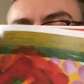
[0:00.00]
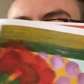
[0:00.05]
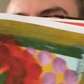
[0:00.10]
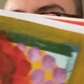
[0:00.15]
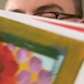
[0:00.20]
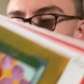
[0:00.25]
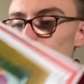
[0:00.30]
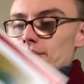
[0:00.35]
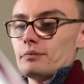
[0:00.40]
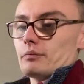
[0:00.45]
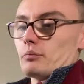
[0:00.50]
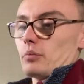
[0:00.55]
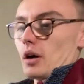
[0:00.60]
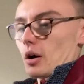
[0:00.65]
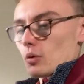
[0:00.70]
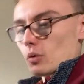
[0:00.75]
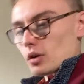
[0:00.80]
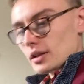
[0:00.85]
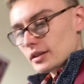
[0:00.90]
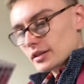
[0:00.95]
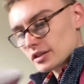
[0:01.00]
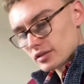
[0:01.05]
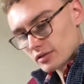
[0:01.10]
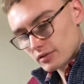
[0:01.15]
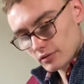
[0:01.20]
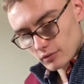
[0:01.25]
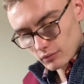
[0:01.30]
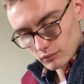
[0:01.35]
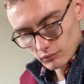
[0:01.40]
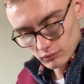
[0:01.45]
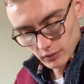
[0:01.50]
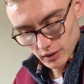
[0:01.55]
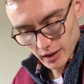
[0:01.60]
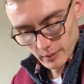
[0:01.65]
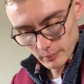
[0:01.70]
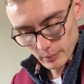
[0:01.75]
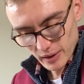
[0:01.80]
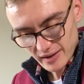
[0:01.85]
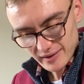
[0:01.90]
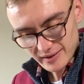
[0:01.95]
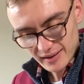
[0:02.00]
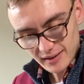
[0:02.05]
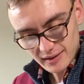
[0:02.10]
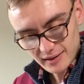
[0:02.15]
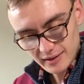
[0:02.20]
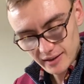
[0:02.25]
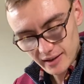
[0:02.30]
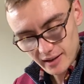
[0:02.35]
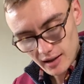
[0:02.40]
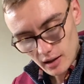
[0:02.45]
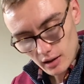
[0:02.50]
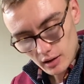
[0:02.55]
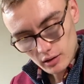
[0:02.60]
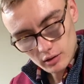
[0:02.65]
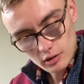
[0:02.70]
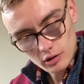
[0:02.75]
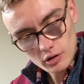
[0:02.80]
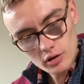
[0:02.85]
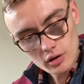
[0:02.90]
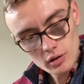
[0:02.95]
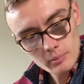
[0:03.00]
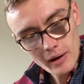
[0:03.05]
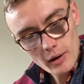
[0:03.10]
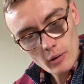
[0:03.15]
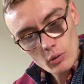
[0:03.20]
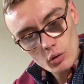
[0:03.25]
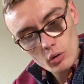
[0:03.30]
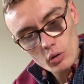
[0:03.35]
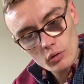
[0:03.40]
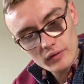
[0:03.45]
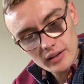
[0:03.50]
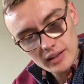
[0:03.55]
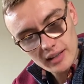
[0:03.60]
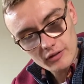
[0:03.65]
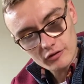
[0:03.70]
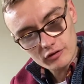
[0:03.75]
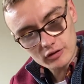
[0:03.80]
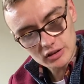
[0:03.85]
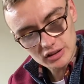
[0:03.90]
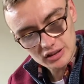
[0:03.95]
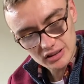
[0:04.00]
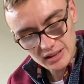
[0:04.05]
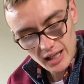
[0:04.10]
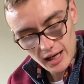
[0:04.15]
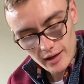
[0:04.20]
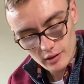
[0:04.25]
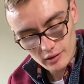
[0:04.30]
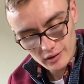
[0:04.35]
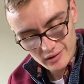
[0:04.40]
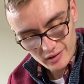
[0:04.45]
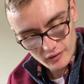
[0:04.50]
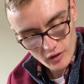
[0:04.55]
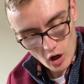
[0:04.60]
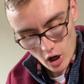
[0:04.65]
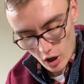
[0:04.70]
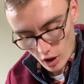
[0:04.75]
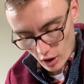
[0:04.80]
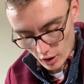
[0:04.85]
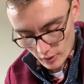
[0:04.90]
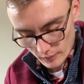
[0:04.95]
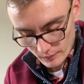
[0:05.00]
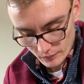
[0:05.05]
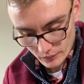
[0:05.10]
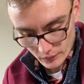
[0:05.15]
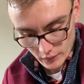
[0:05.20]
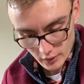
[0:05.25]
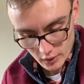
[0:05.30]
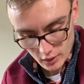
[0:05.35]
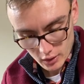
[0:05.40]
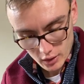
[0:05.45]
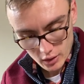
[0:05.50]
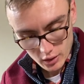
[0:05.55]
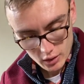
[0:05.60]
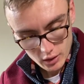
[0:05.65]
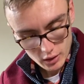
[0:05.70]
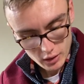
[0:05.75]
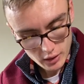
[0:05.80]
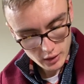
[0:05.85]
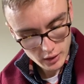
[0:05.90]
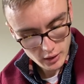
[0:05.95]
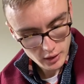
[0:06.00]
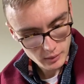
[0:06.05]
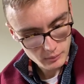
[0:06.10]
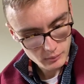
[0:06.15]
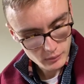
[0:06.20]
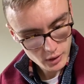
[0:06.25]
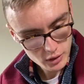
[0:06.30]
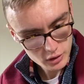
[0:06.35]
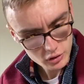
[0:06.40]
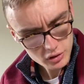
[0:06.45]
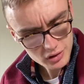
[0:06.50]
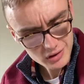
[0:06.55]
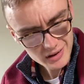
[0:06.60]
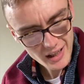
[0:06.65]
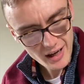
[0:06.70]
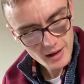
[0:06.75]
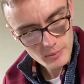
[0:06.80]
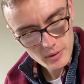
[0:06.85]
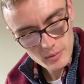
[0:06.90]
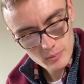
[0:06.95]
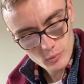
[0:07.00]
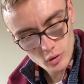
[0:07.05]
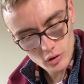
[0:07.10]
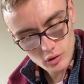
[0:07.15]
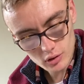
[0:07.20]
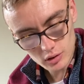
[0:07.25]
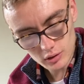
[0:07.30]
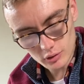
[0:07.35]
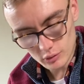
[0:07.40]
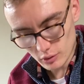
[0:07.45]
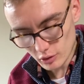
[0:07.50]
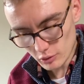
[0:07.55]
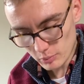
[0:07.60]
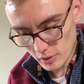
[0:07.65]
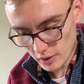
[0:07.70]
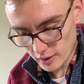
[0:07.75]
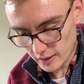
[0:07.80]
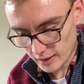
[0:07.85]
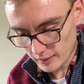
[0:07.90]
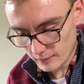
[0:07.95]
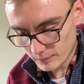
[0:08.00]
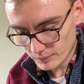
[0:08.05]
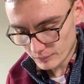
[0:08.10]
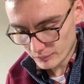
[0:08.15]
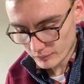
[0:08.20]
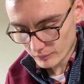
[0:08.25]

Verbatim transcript: But I wanted to like basically learn about all the different styles of art, and just get a bit more clued up on it,